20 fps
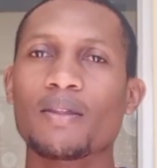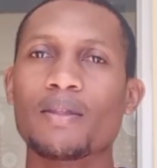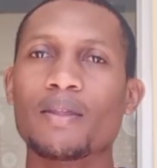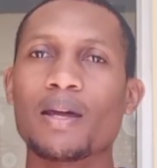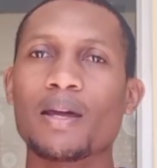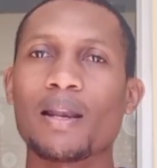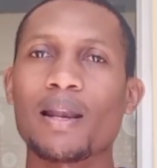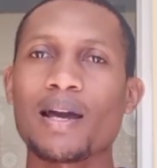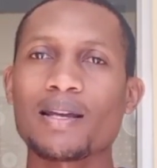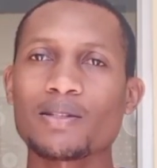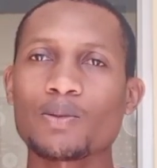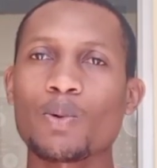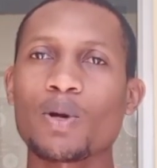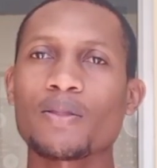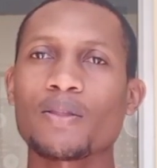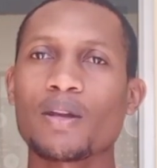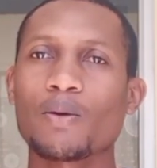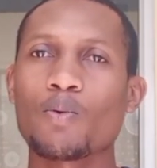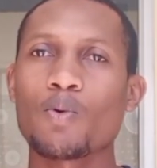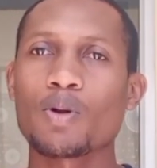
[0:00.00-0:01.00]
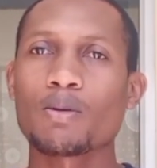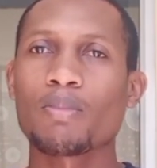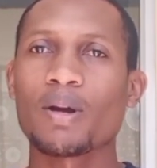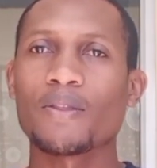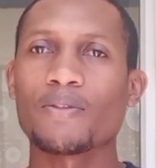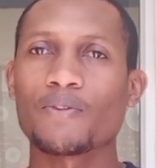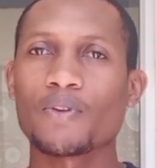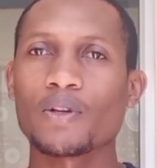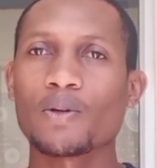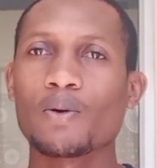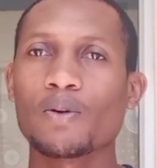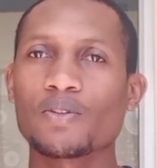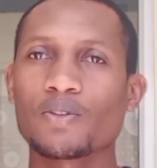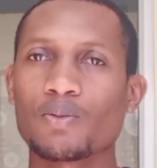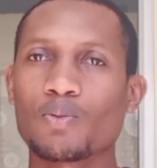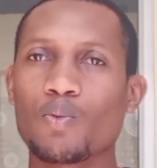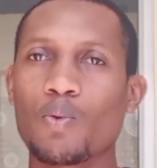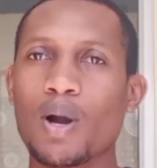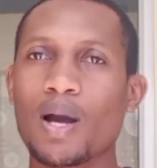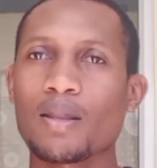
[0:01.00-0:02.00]
The last one they won by 3 goals
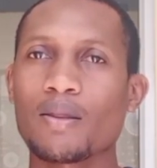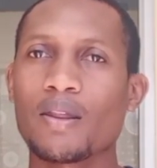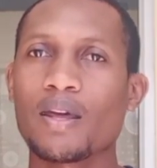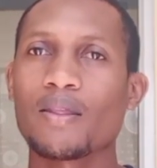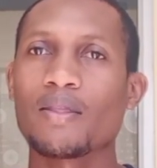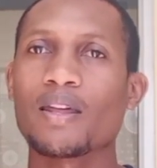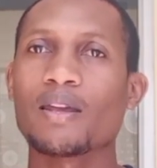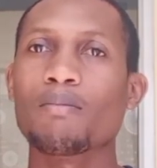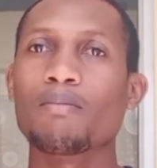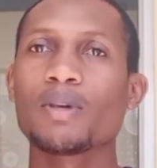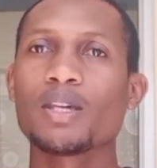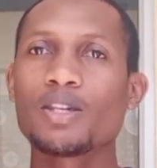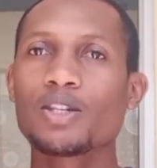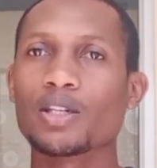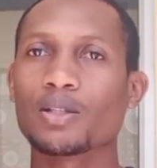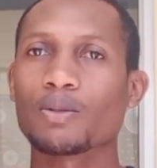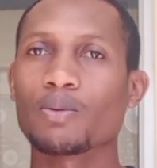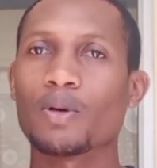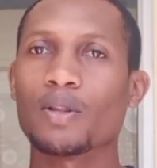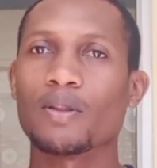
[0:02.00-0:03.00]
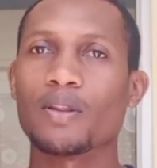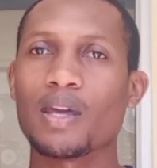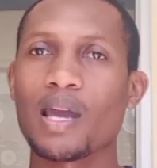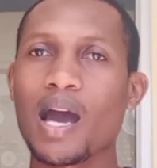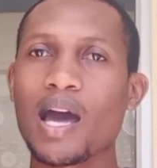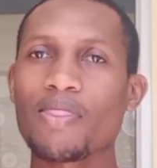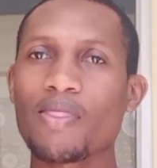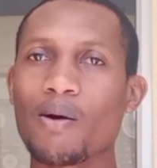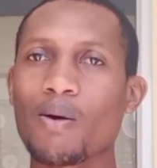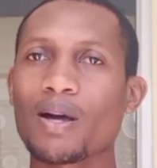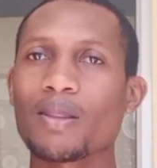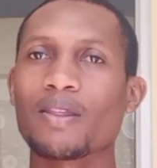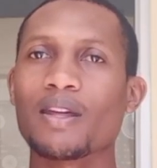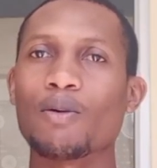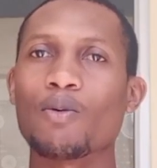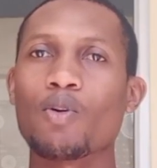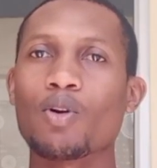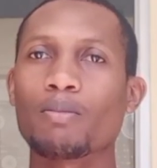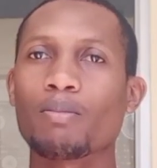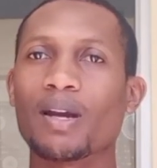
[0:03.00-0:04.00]
to 1, then the immediate one, the other one they
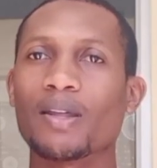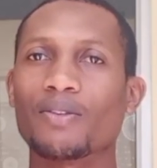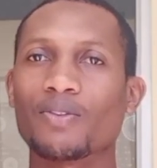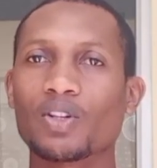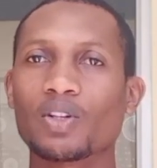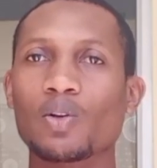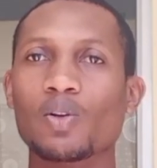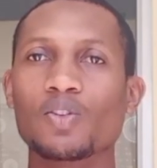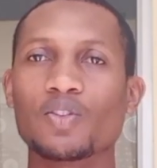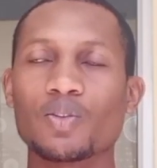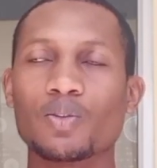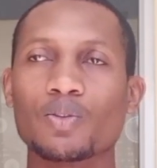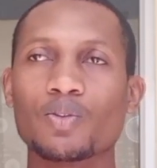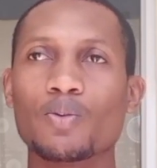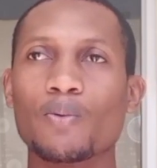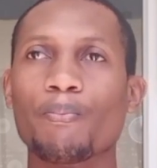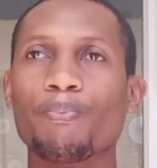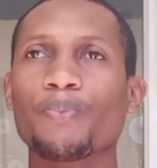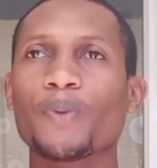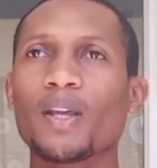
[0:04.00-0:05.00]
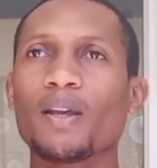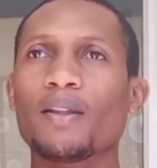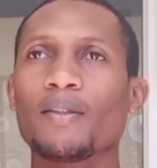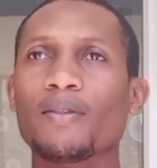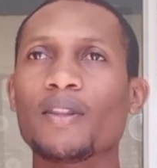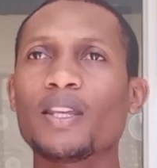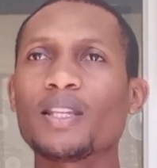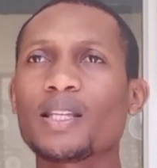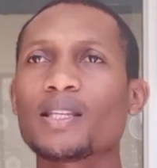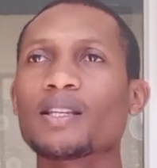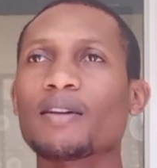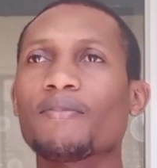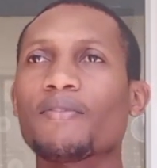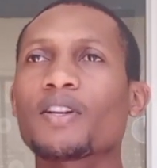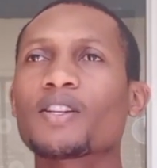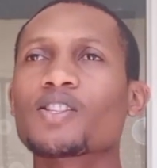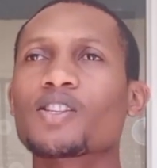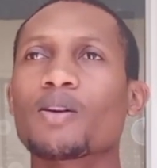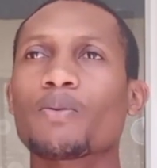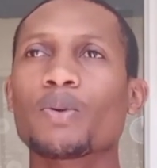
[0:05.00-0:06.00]
won by 3 goals to 2. This is a
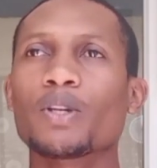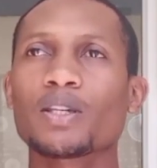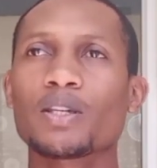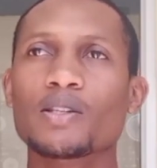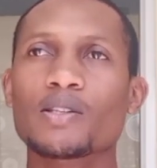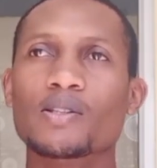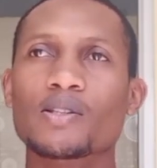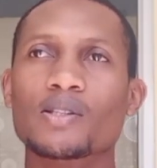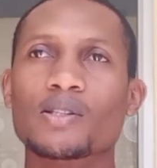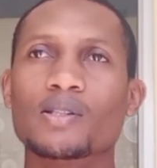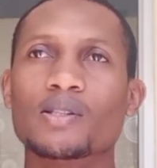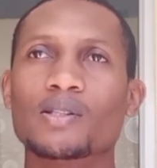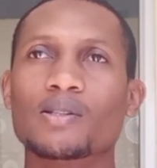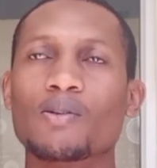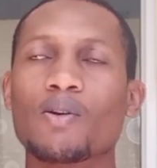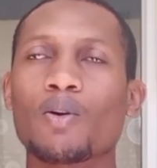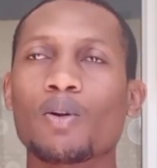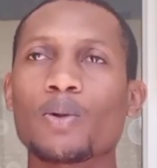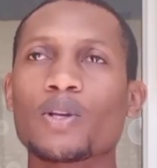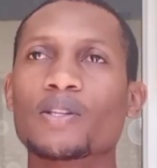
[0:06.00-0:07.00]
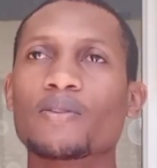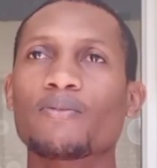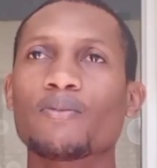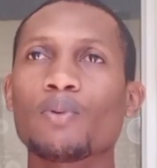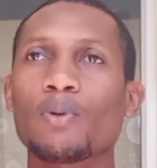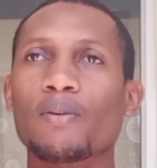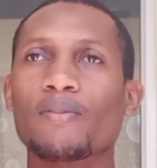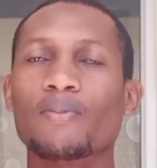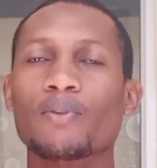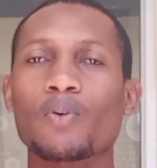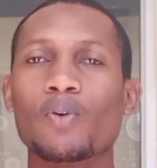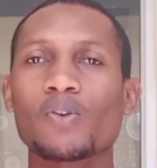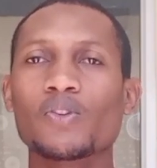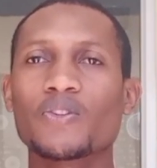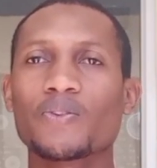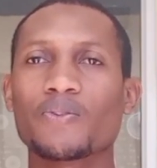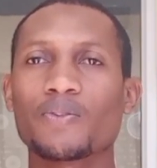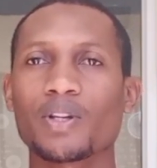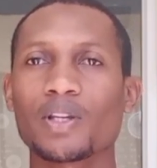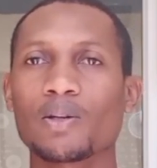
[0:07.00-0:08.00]
fixture which is always full of
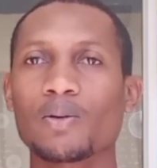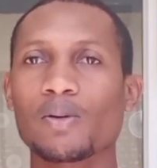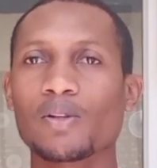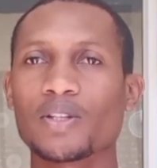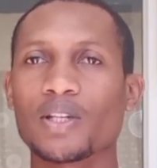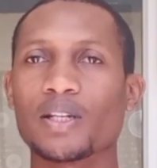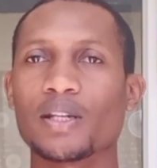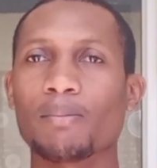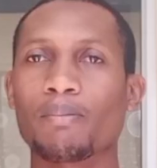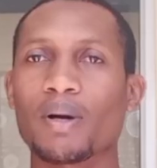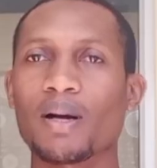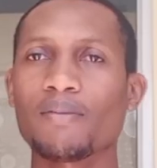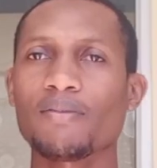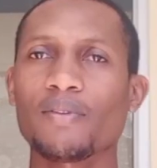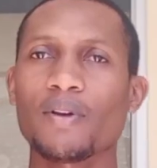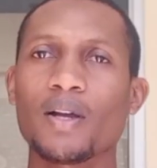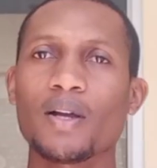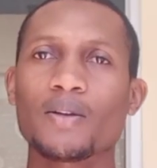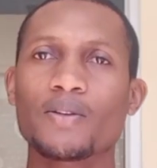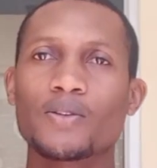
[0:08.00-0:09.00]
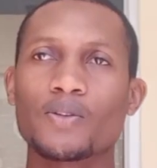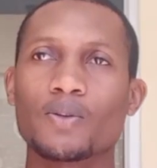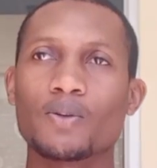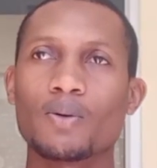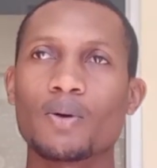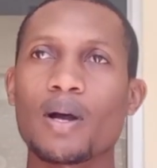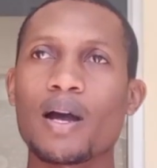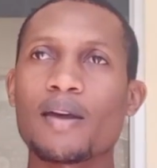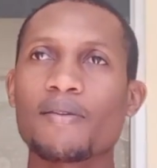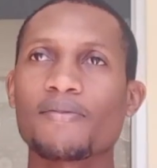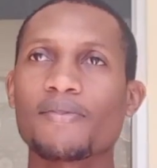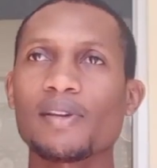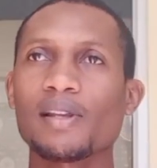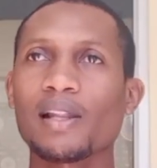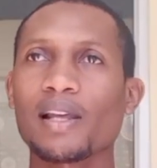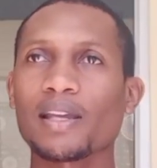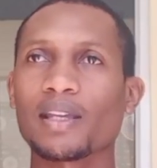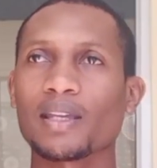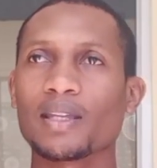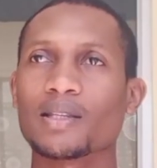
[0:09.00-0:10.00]
goals, 3 goals and above. So I
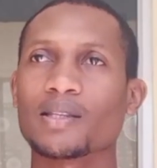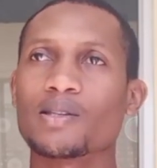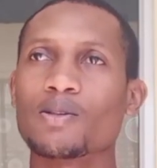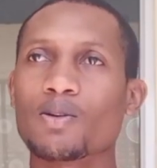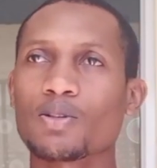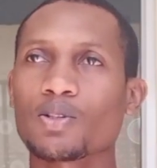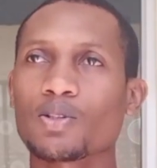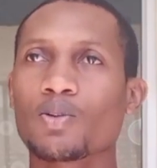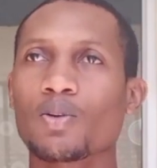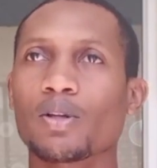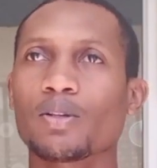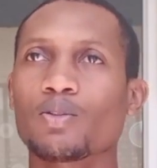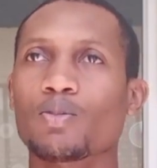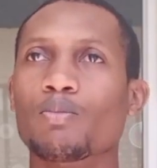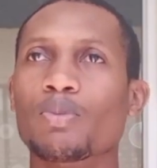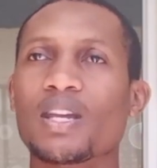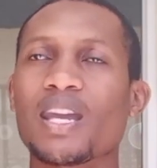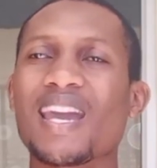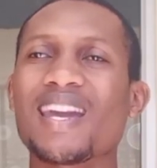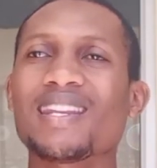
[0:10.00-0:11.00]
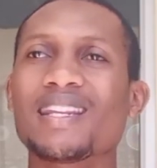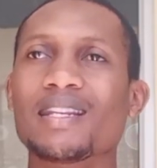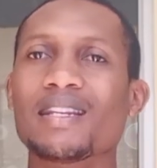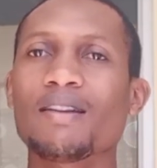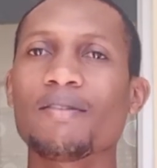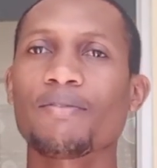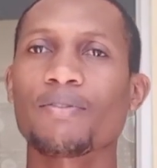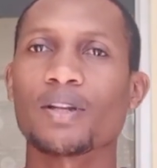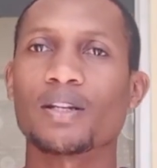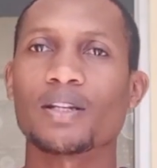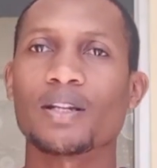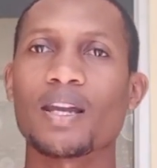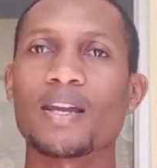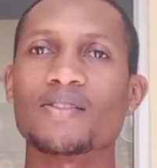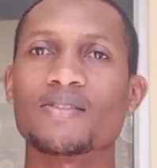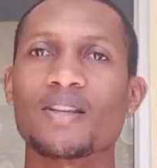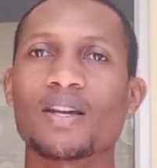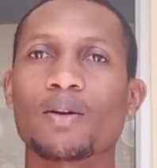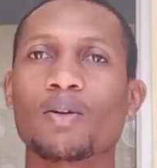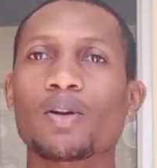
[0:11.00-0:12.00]
feel like it's not going to be any different
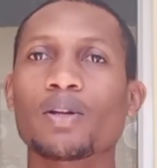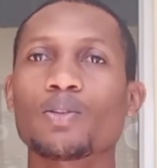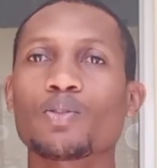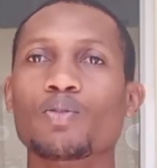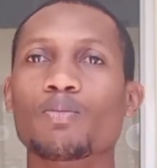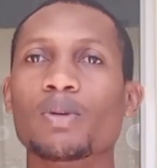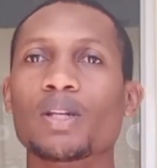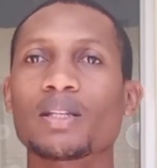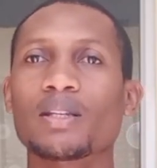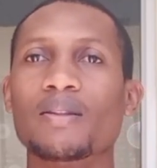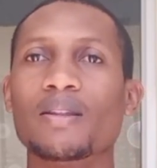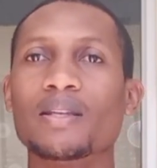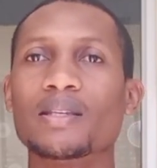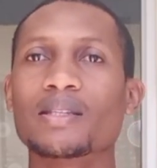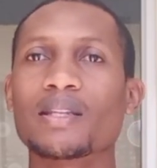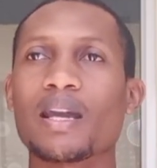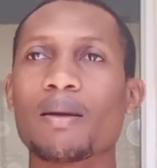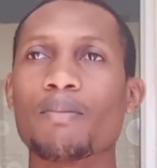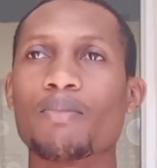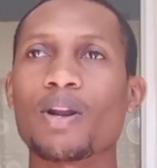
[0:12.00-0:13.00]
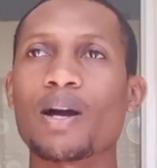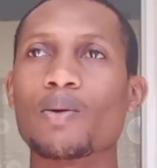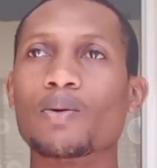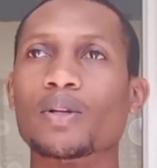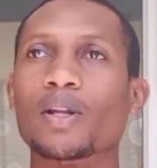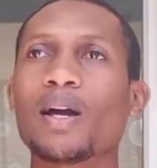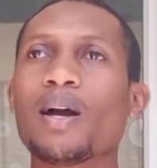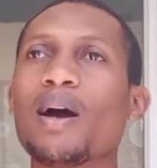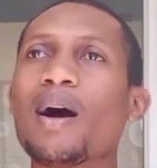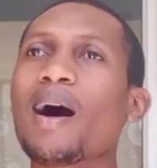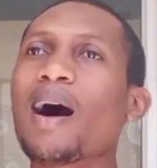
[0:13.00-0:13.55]
as they're going to meet this time round.